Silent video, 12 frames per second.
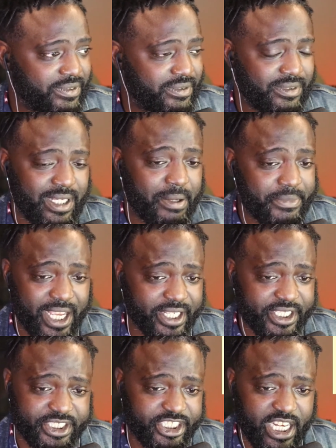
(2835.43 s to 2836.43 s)
I'm not going
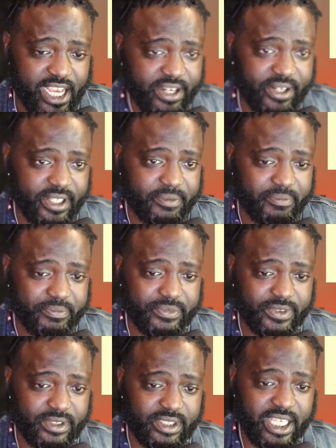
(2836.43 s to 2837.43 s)
to shatter it.
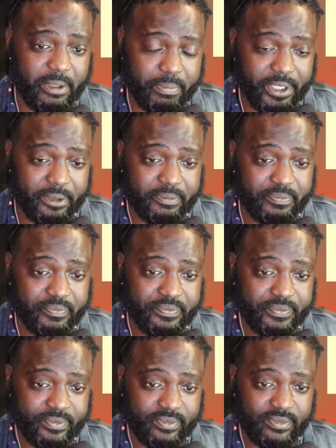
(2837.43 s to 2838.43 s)
Keep it.
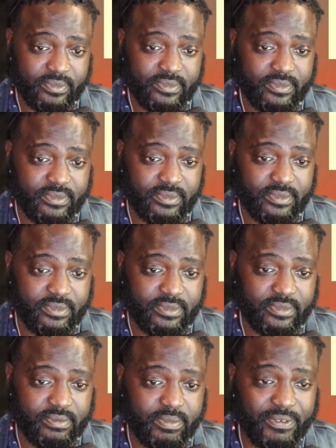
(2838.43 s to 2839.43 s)

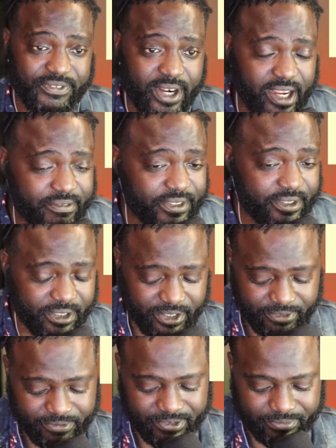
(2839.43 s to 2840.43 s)
But forever,
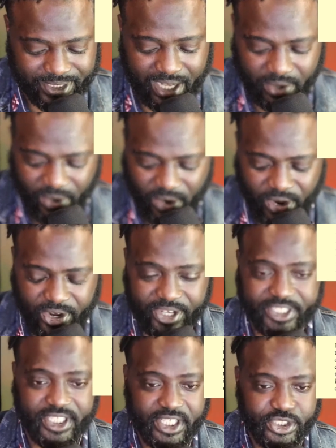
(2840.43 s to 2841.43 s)
from now
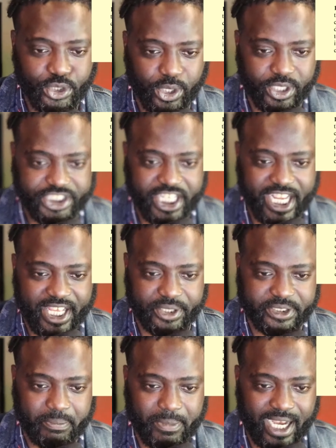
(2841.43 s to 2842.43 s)
on, your channel
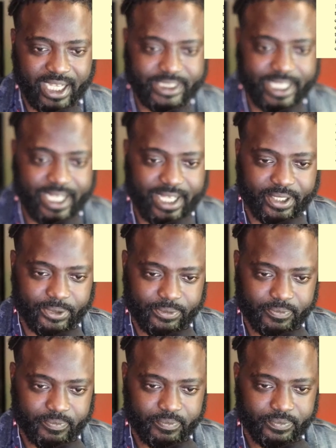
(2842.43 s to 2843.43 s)
is my channel.
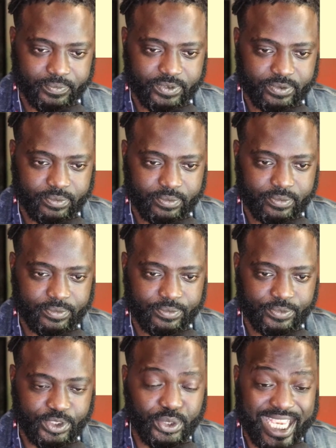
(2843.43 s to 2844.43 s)

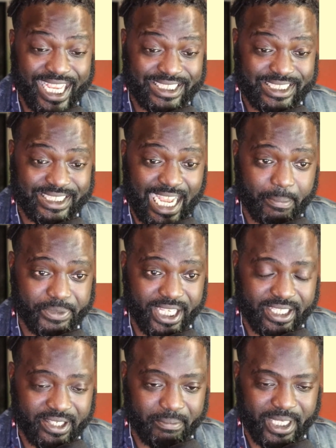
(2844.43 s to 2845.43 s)
You can't stop
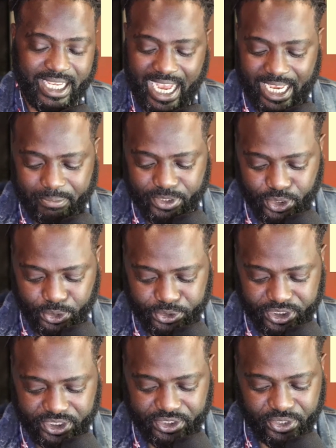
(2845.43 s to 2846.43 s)
thinking of me. I'm
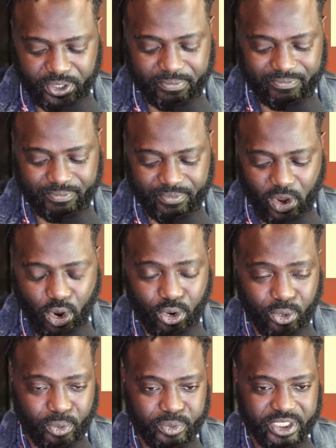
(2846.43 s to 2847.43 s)
using your
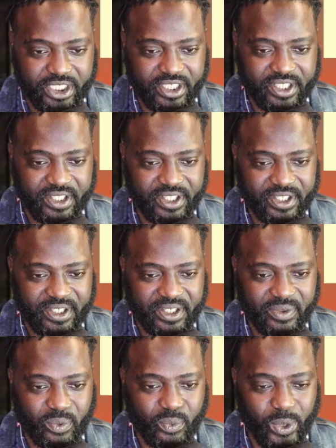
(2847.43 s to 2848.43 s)
own
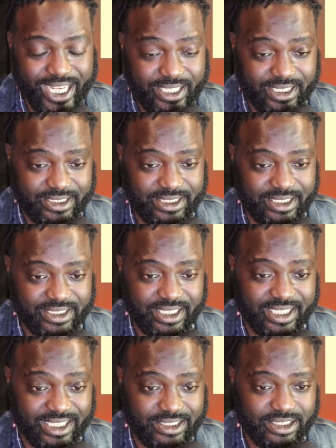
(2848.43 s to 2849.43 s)
weaknesses
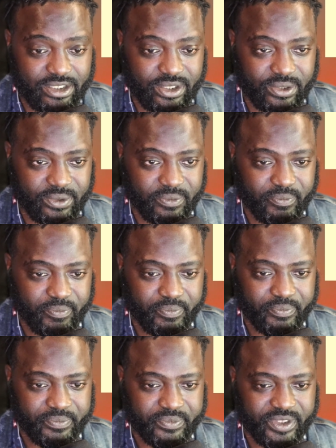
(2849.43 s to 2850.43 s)
against you.
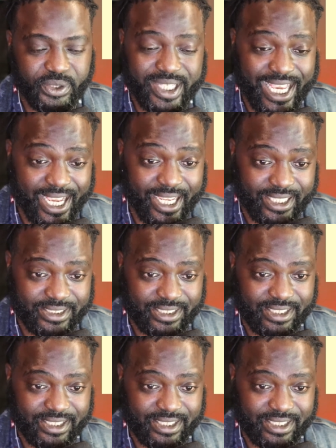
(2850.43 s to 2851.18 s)
You can't.